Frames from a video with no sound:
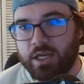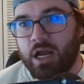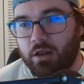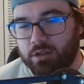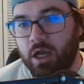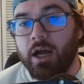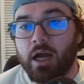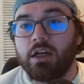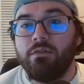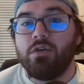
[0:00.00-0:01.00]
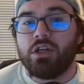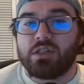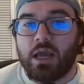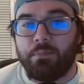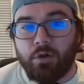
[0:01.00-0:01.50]
And I'll give you an
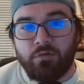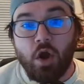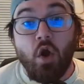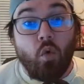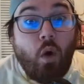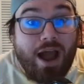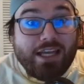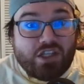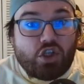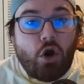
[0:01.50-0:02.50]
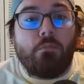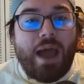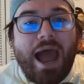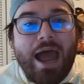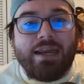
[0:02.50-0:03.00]
example of why it's so
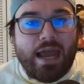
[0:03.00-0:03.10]
bad